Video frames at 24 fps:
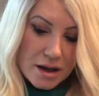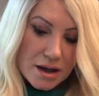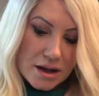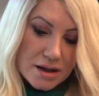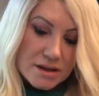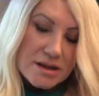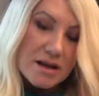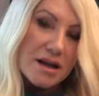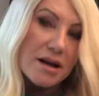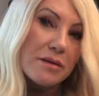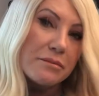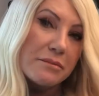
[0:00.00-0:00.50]

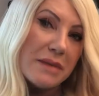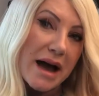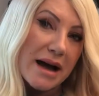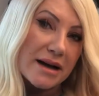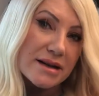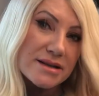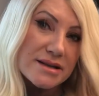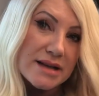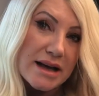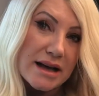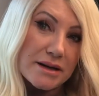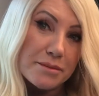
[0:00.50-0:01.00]
Till Max
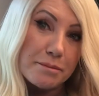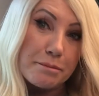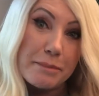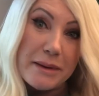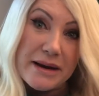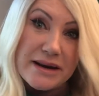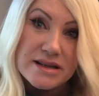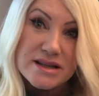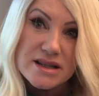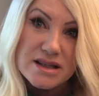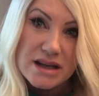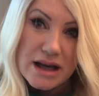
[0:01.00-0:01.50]
said, "Be
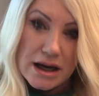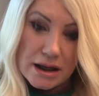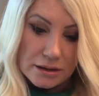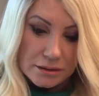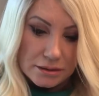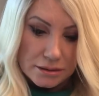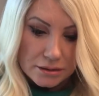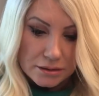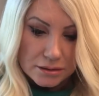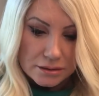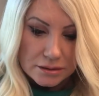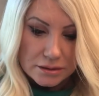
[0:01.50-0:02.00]

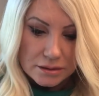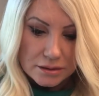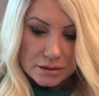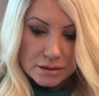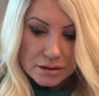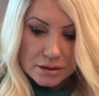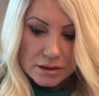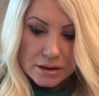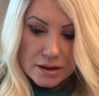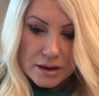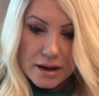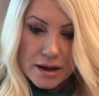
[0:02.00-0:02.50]
still."
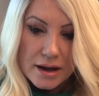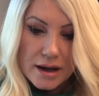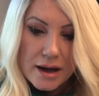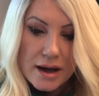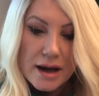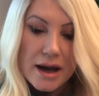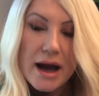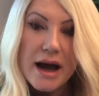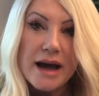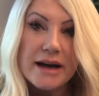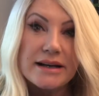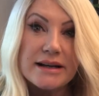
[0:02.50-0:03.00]

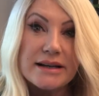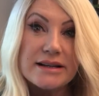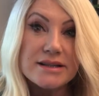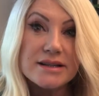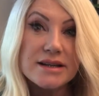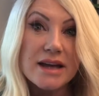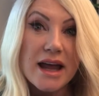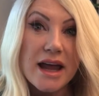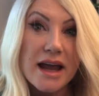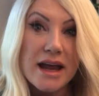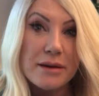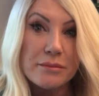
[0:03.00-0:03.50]
And he
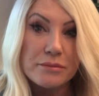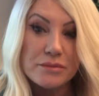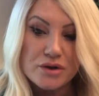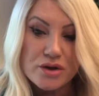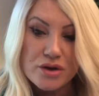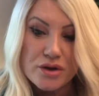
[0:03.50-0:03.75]
tamed